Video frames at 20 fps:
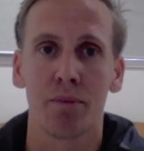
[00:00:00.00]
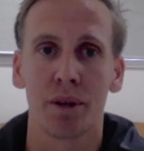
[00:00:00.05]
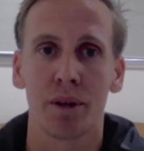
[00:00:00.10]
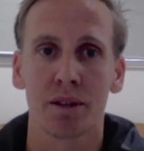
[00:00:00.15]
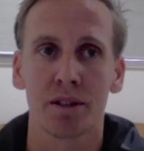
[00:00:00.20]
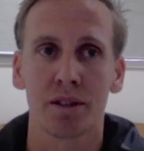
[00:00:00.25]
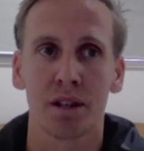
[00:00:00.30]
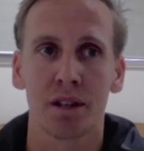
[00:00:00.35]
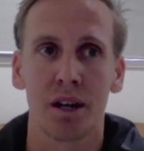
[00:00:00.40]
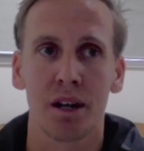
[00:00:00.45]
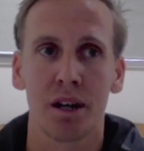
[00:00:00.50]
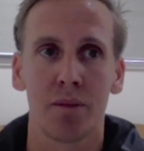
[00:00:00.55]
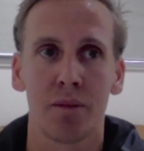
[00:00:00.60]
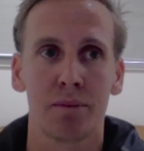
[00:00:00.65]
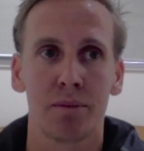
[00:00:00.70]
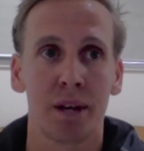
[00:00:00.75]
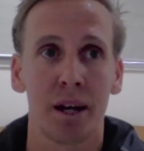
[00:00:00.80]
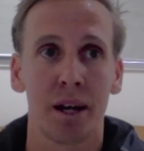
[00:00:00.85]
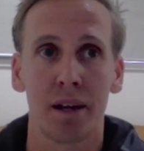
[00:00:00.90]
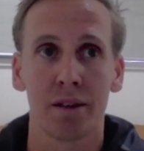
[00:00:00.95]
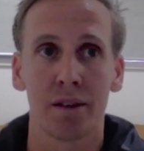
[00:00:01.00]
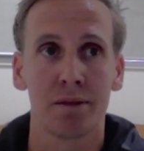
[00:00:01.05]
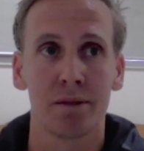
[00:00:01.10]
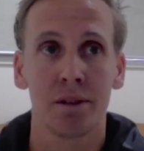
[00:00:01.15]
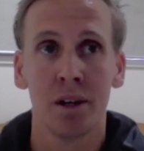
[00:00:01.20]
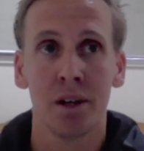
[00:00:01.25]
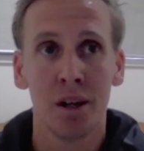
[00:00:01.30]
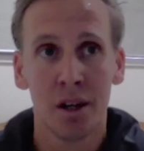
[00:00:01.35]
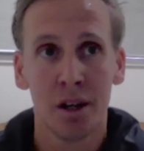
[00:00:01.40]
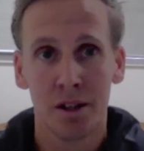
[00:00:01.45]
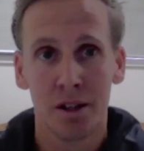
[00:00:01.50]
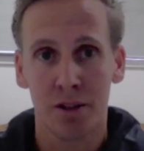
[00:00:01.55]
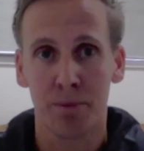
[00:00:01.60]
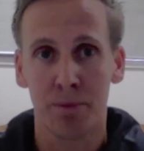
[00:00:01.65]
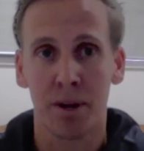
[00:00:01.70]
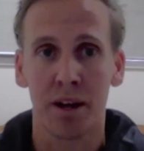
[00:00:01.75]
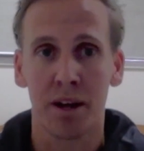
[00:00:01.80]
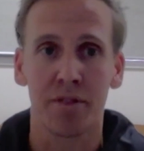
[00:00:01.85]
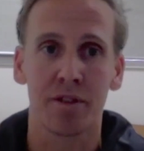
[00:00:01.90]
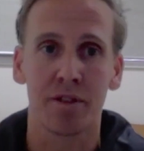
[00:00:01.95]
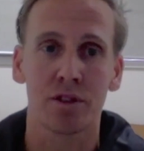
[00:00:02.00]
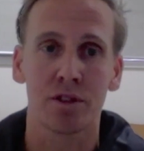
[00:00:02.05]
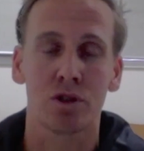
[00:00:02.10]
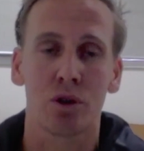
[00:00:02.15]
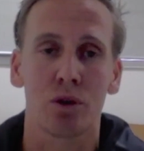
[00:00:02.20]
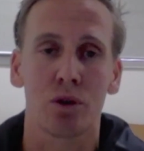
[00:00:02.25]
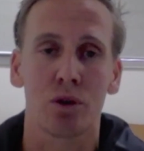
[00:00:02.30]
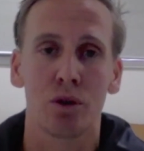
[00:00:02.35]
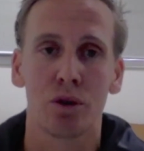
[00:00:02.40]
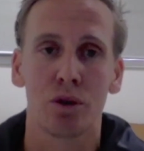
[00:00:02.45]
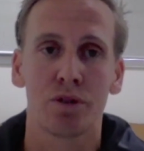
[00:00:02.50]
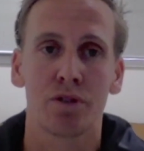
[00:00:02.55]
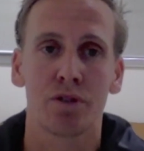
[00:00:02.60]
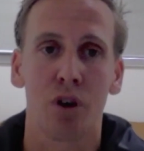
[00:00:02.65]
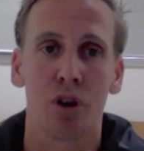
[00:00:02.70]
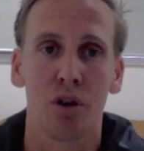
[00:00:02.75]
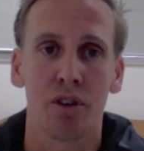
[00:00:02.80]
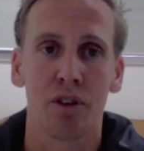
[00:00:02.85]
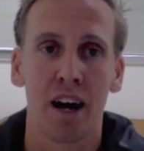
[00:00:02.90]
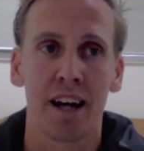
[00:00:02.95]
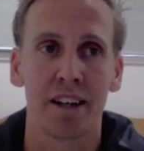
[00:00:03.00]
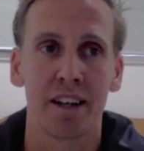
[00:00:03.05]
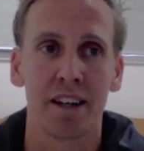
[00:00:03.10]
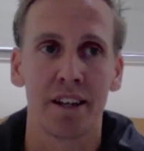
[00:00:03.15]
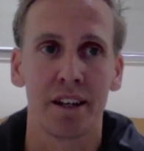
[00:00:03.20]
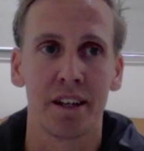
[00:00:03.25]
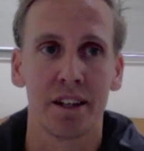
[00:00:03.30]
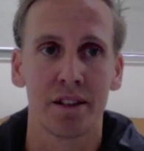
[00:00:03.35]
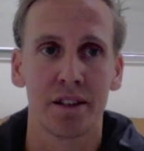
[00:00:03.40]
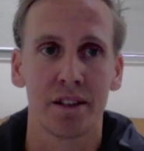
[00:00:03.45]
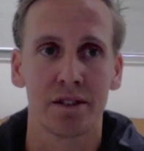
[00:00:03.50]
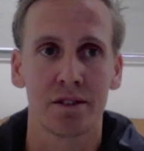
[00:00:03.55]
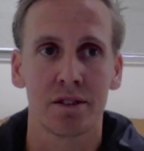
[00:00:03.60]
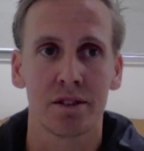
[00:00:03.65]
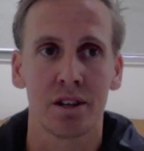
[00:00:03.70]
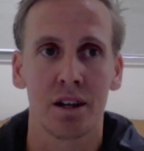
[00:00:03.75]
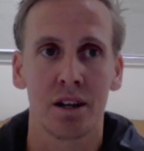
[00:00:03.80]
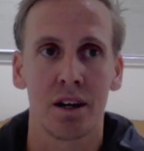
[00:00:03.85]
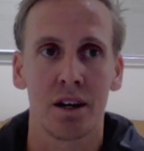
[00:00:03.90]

But yeah, to play for the Socceroos for over 8 years,